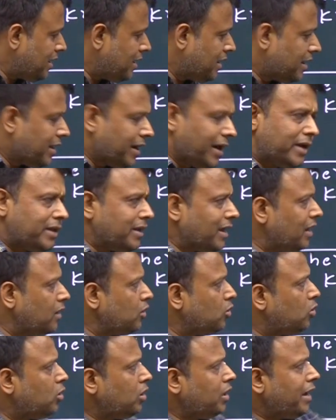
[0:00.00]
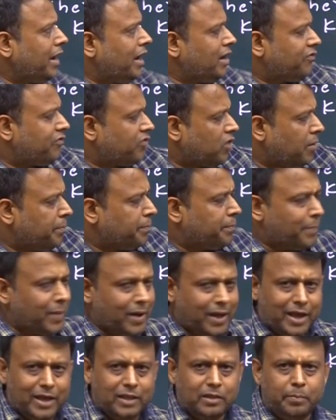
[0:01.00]
radial node, and from
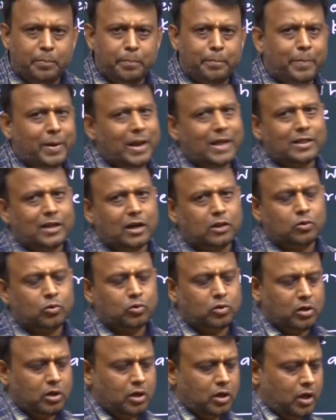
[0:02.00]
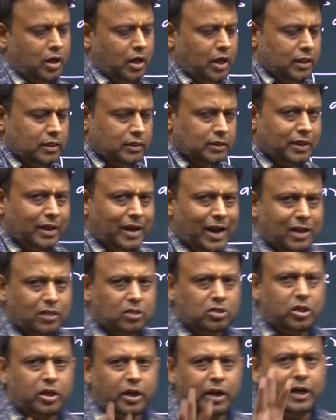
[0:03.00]
plane, planar node. There are
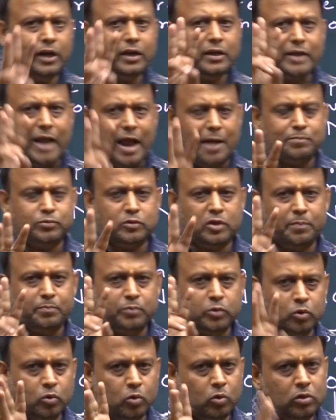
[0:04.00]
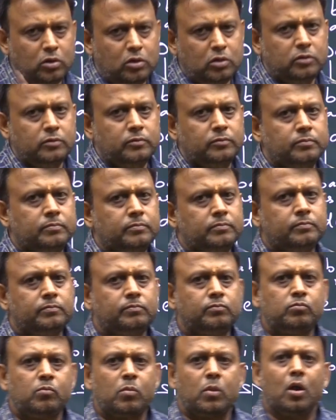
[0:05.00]
three types of node.
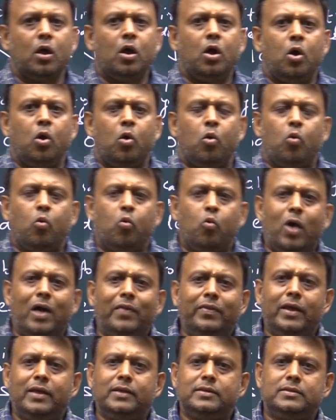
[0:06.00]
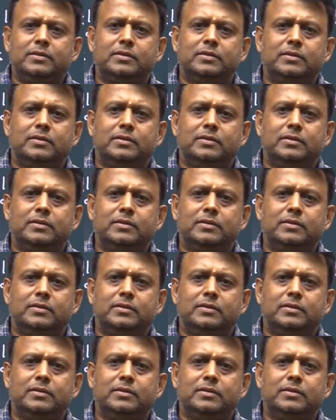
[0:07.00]
One is